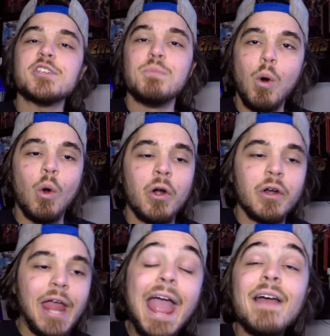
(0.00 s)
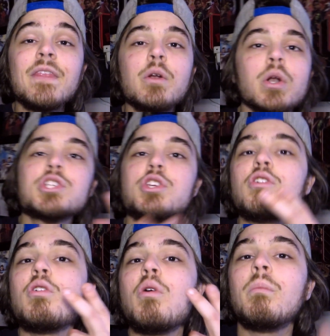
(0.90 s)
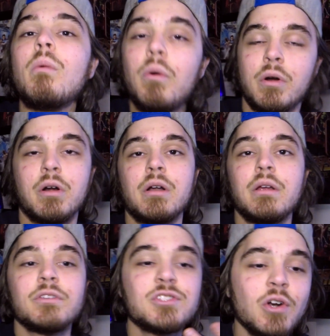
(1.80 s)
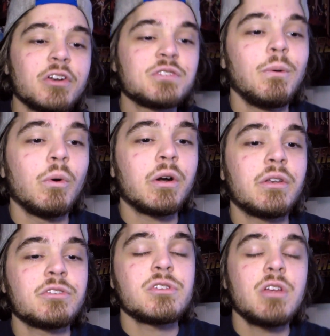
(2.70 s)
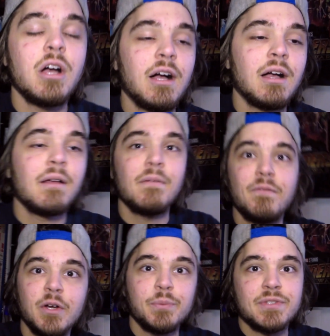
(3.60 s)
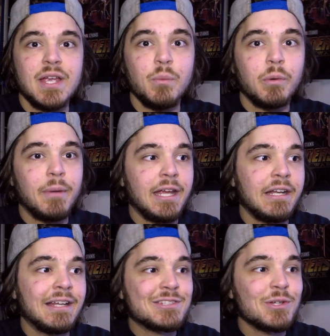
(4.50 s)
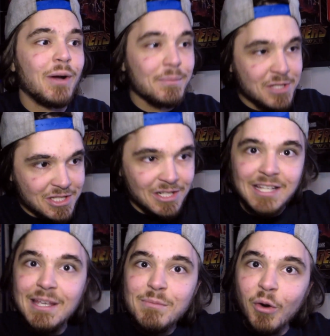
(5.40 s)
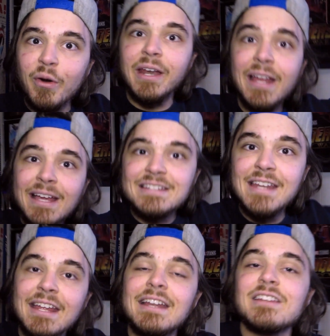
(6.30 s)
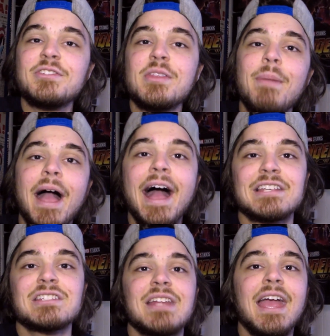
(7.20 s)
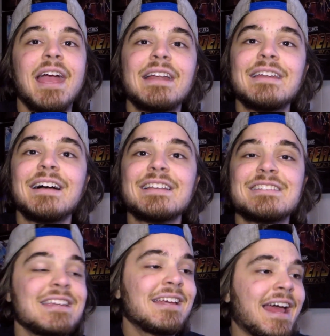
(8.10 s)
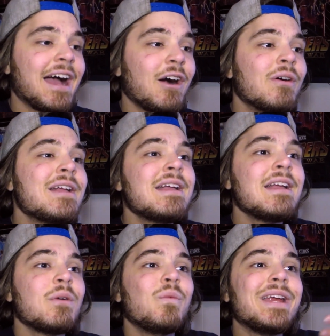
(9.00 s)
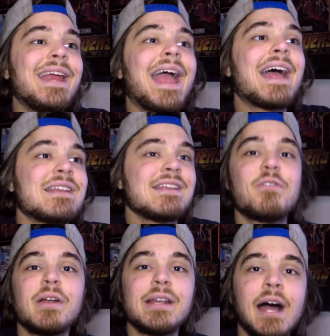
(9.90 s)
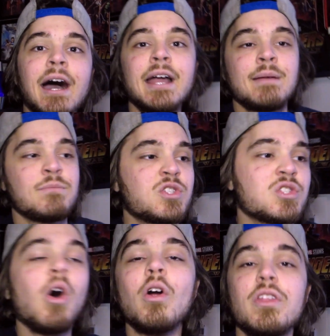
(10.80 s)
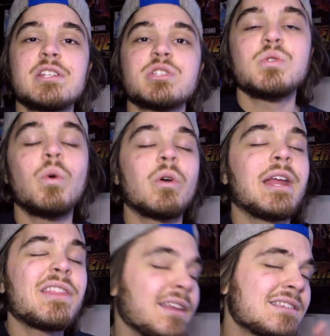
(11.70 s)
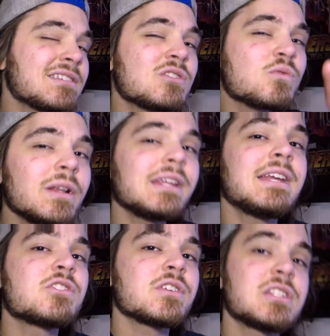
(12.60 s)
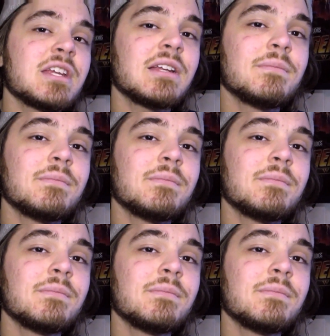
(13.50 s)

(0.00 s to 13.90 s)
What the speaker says: Born, and there are 2 more Star Is Born films that were made. So I'm just gonna keep going, digging into the past, and seeing how we at different times saw this story. It's really interesting.